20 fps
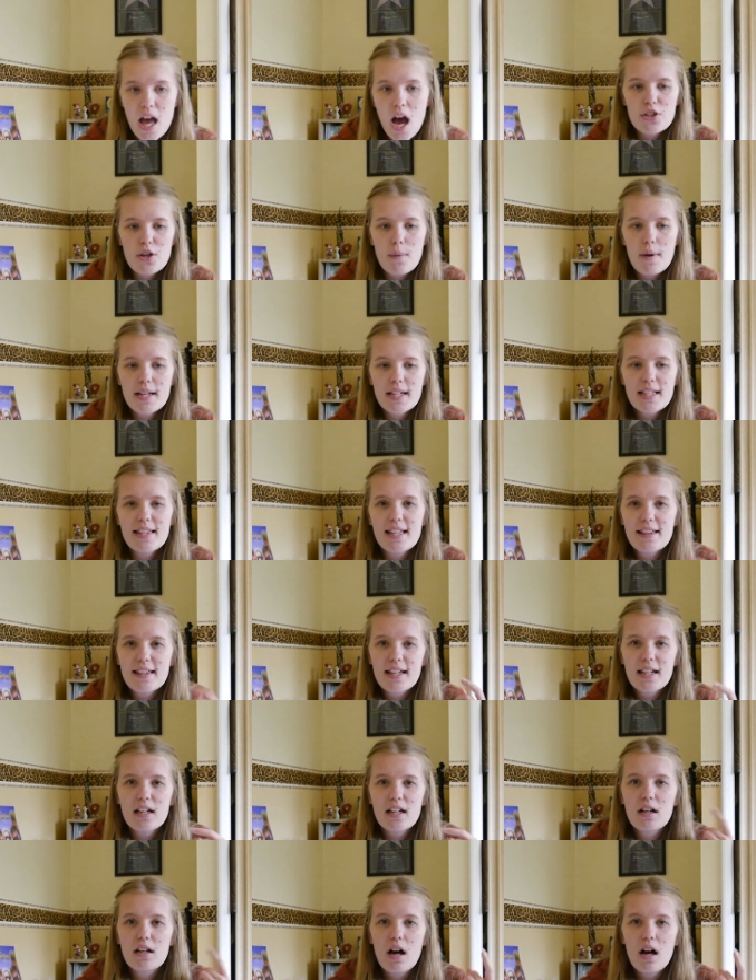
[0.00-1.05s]
So anything
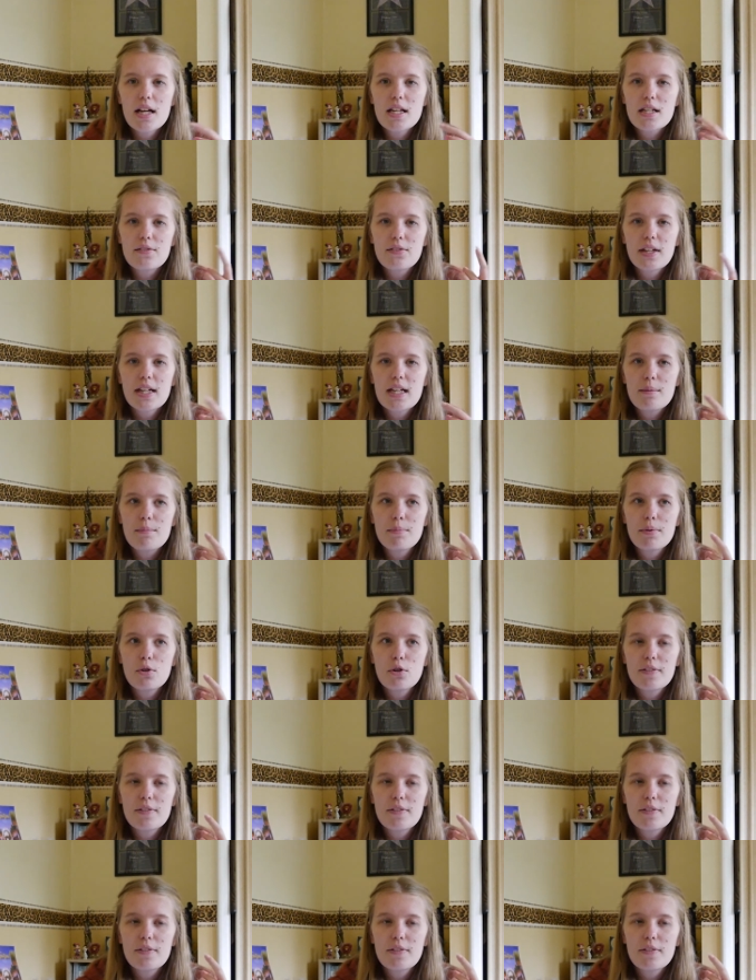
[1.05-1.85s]
that can kind of keep